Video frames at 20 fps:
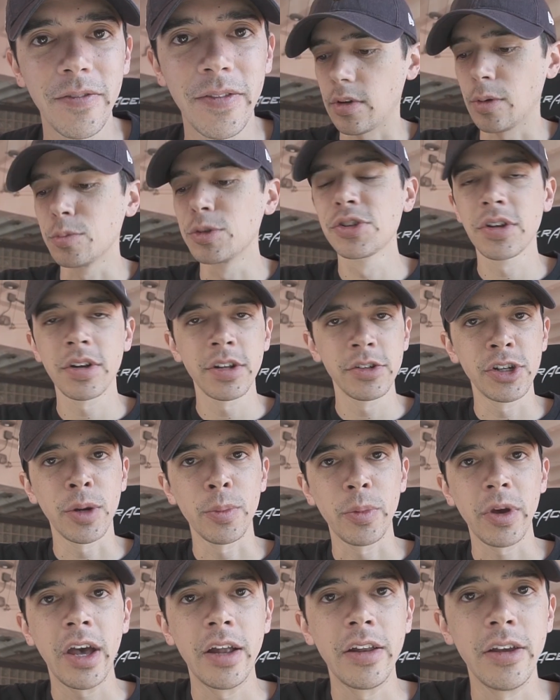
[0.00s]
I'm just going to
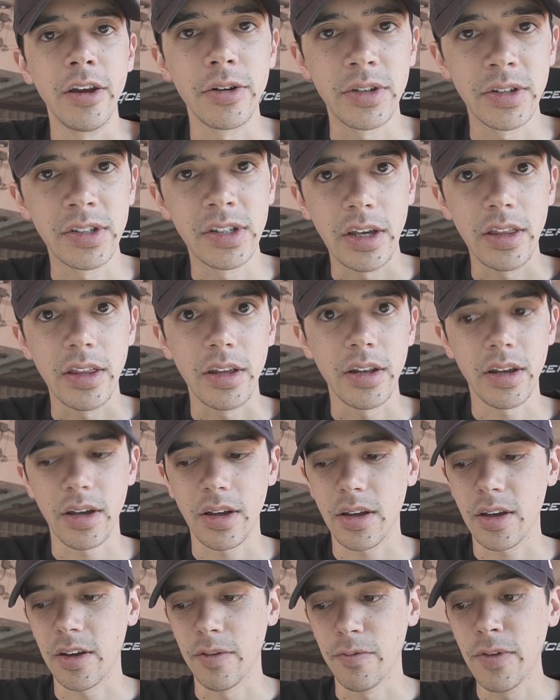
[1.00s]
jump ahead here to say
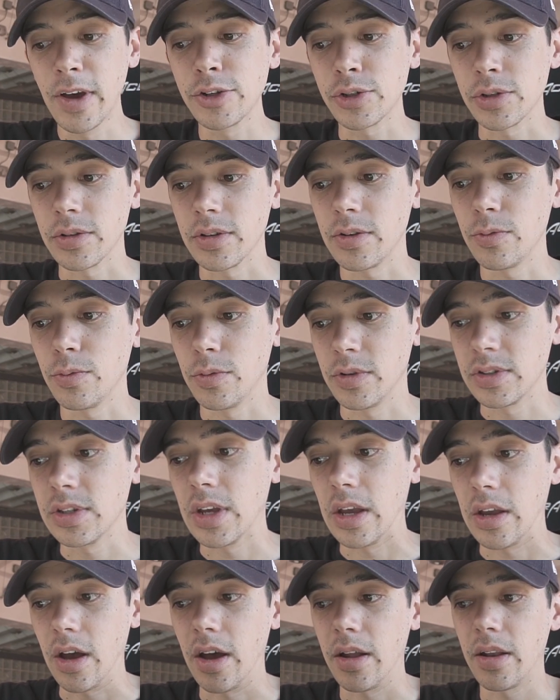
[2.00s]
that eventually, once
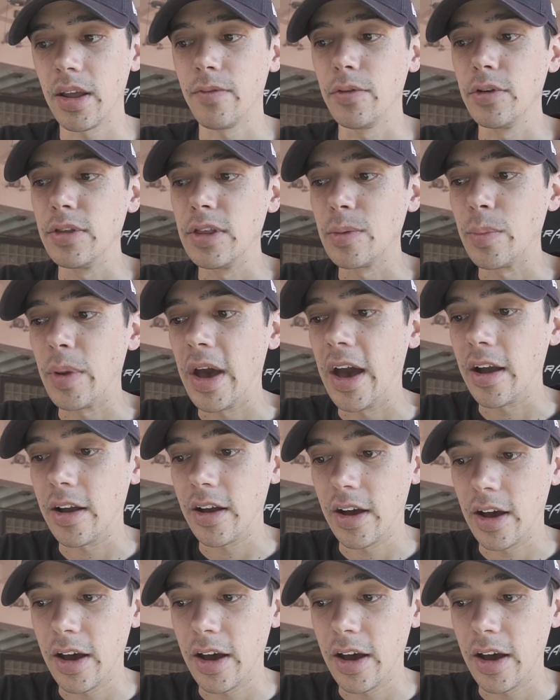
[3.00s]
I got everything back,